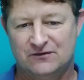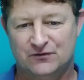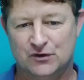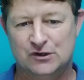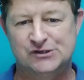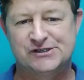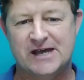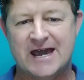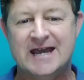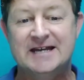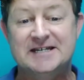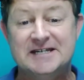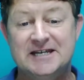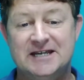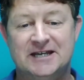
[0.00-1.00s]
Verse
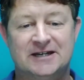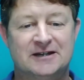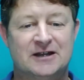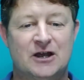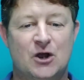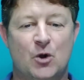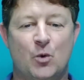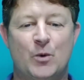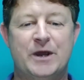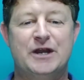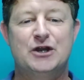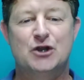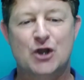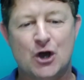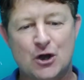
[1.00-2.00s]
18, we
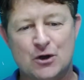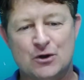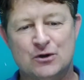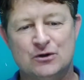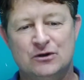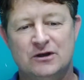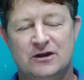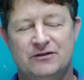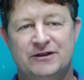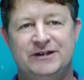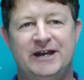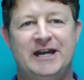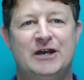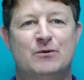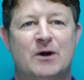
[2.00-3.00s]
know that
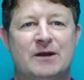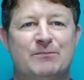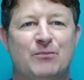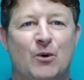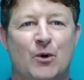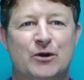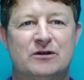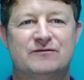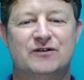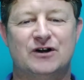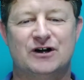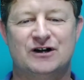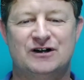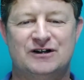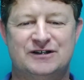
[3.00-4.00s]
anyone born of
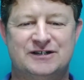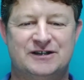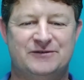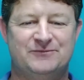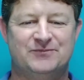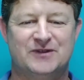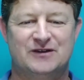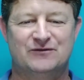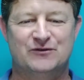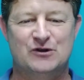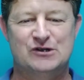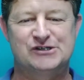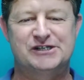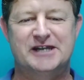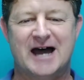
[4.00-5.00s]
God.
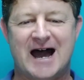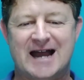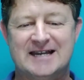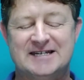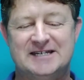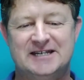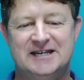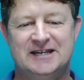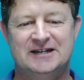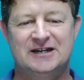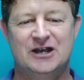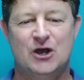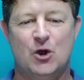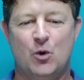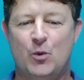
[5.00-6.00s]
Verse
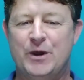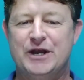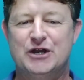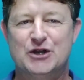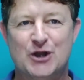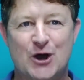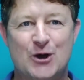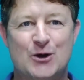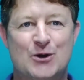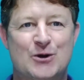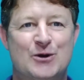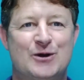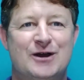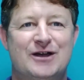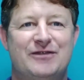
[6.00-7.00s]
19, we
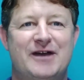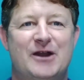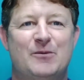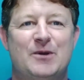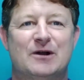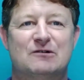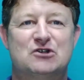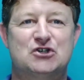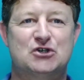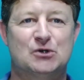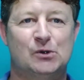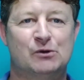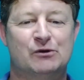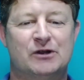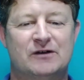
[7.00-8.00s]
know that we are
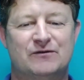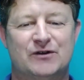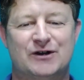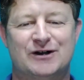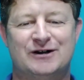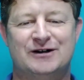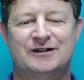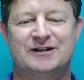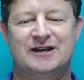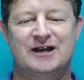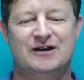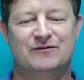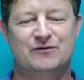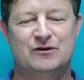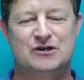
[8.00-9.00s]
children of God.
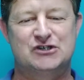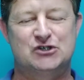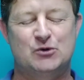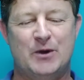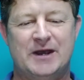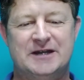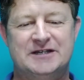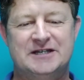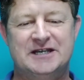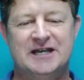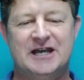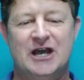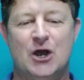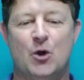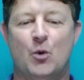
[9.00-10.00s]
Verse
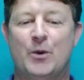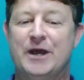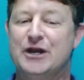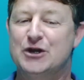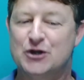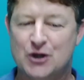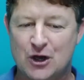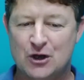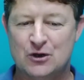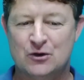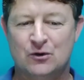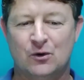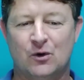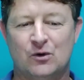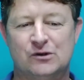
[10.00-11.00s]
20, we
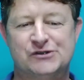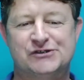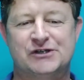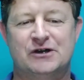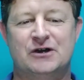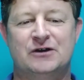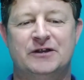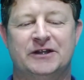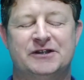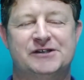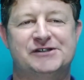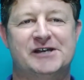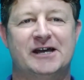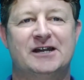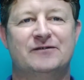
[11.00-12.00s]
know also that the
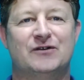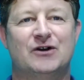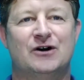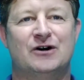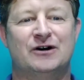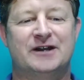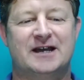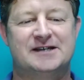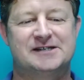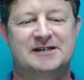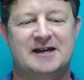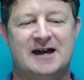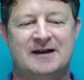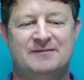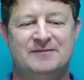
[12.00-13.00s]
Son of God has
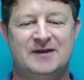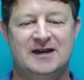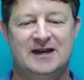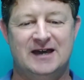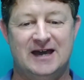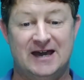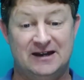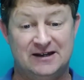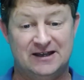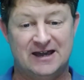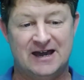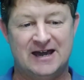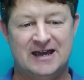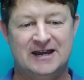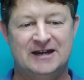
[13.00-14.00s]
come, and
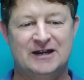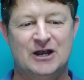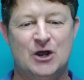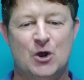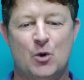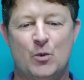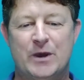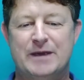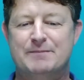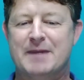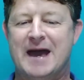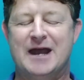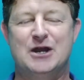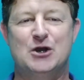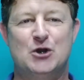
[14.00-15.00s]
again, we
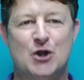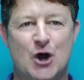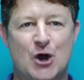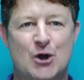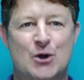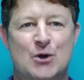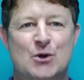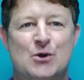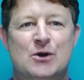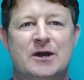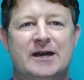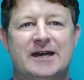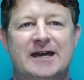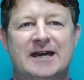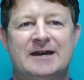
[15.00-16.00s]
may know
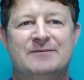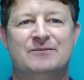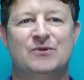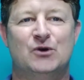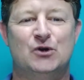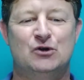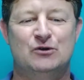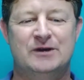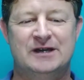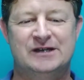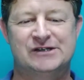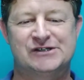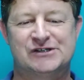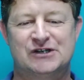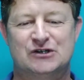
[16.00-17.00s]
him who
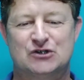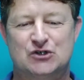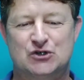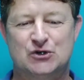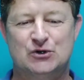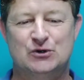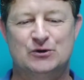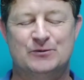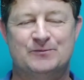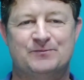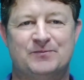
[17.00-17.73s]
is true.